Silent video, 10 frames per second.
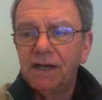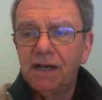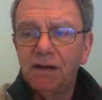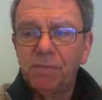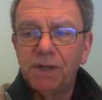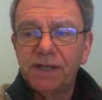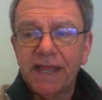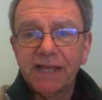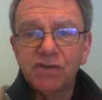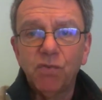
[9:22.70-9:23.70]

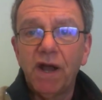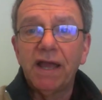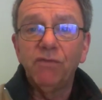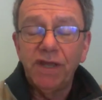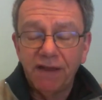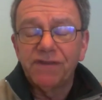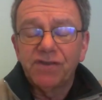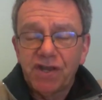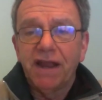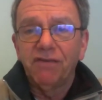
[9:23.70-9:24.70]
but that's why we have
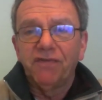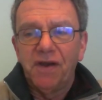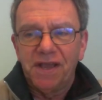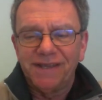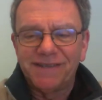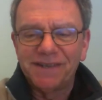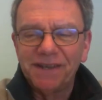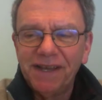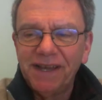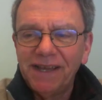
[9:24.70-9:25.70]
to
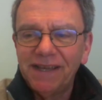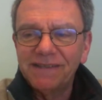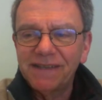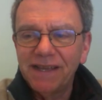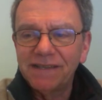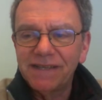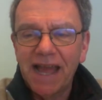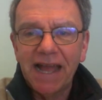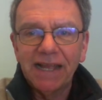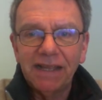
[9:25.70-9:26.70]
sacrifice. It's
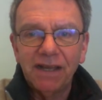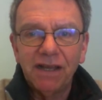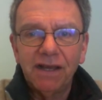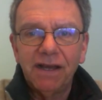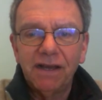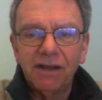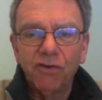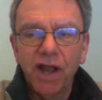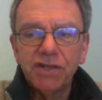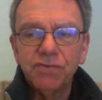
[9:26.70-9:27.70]
not,
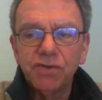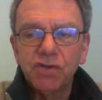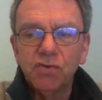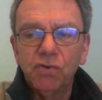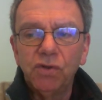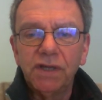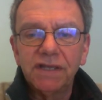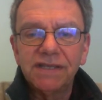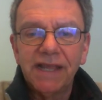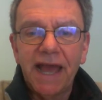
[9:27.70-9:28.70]
graduate school
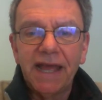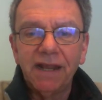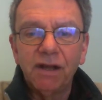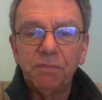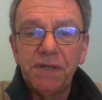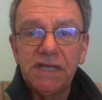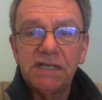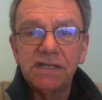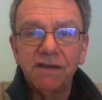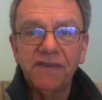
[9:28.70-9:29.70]
is not a
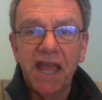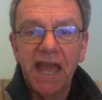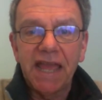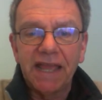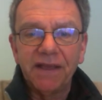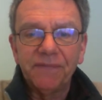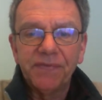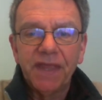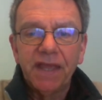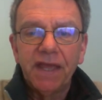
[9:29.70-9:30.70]
piece of cake.
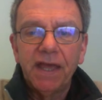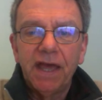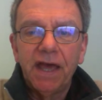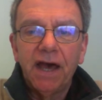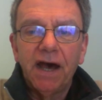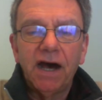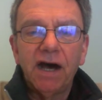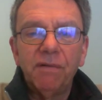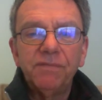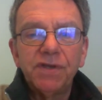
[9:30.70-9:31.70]

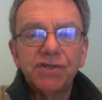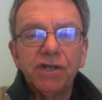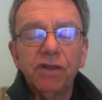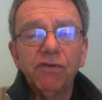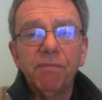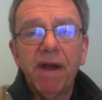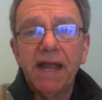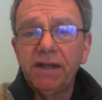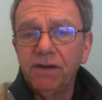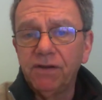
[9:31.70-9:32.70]
Just another
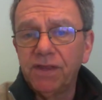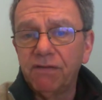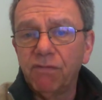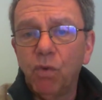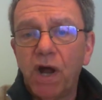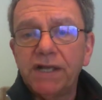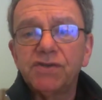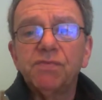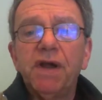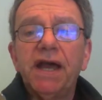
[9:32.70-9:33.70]
reminder that we
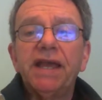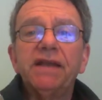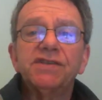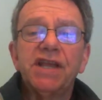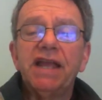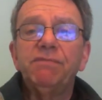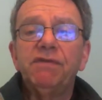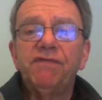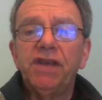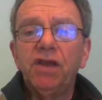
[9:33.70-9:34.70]
watch my
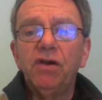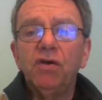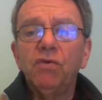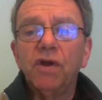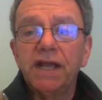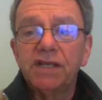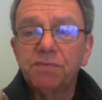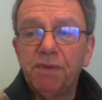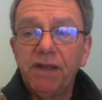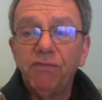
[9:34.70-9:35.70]
assignment video where I
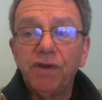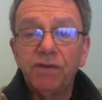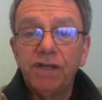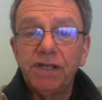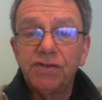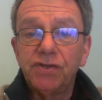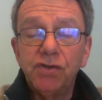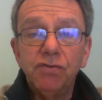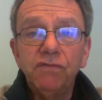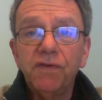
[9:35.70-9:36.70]
explain what you need to
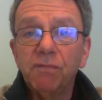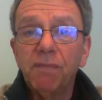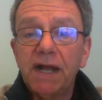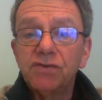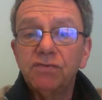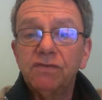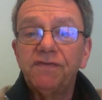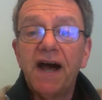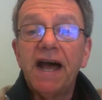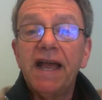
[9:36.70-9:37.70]
do for Module
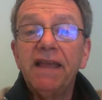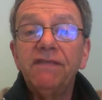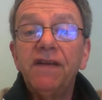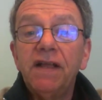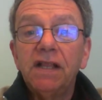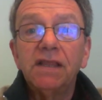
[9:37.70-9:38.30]
5,